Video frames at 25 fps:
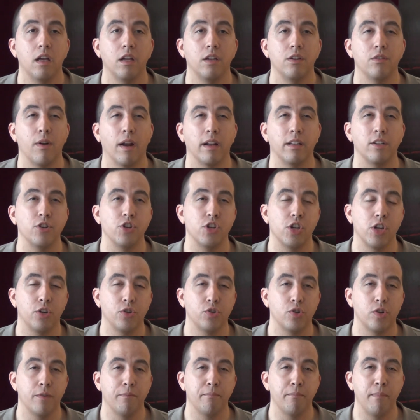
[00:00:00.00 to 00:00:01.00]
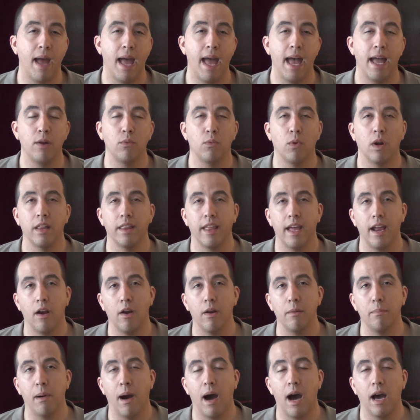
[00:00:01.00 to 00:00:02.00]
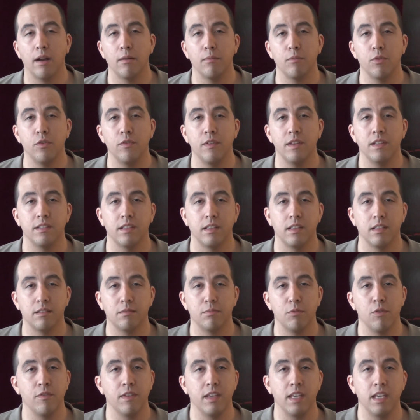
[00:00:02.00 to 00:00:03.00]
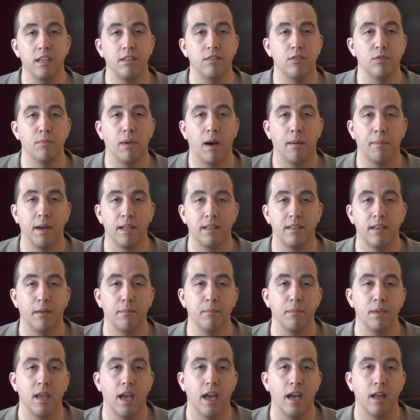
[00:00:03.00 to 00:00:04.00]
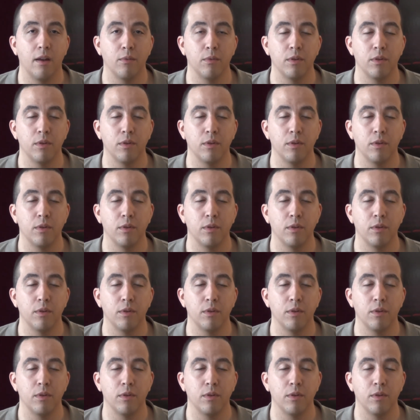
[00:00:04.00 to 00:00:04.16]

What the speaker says: directed Children of Men, one of the Harry Potter movies, and this movie Y Tu Mamá También,